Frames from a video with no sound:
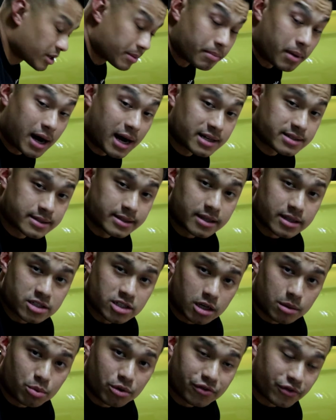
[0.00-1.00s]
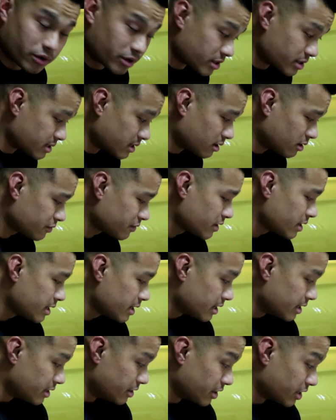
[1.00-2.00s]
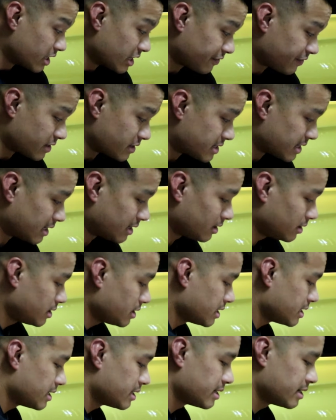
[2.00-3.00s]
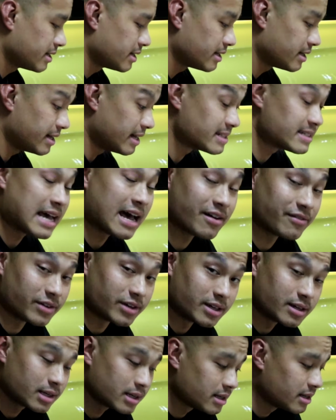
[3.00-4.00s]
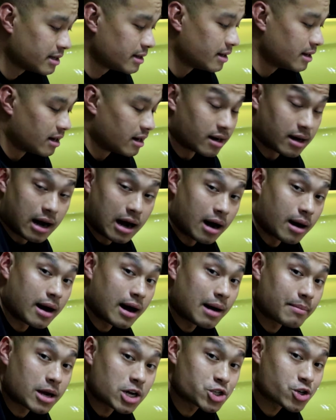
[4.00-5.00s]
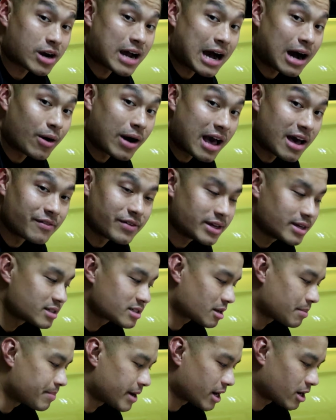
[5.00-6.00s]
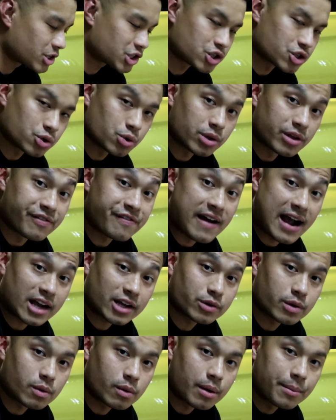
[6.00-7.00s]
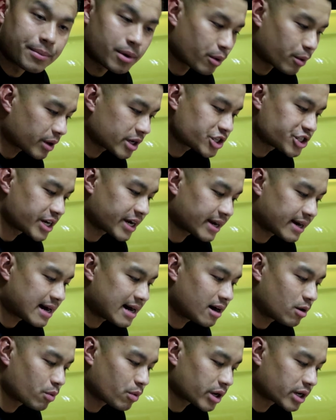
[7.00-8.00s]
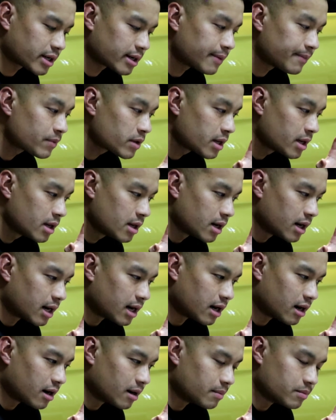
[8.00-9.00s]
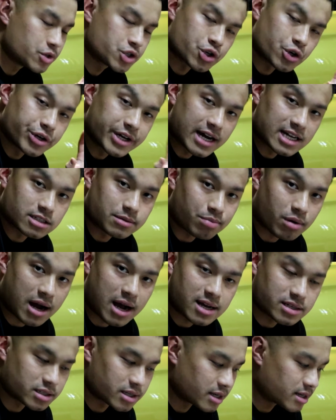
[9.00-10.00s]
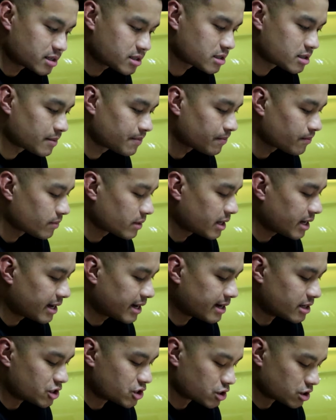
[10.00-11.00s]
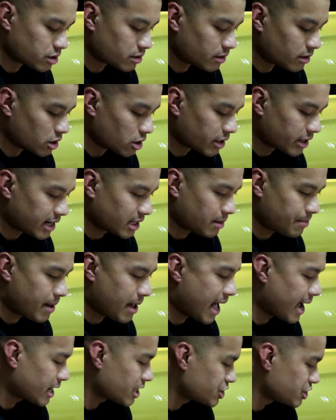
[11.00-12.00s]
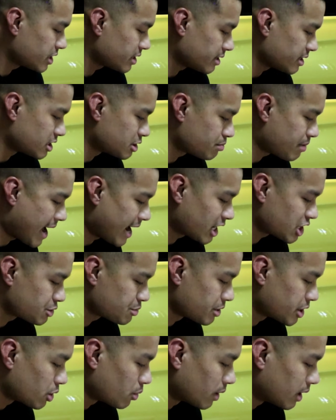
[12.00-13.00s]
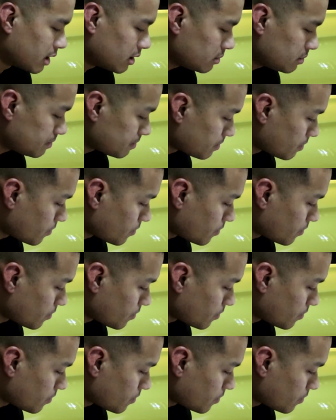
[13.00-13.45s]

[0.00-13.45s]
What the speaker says: unboxing the subwoofer itself, you can definitely tell it's heavy. I'm not sure how heavy it is compared to the factory one, but we're gonna check it out. We're gonna show you guys the process, and just looking at the packaging, it's packaged pretty well.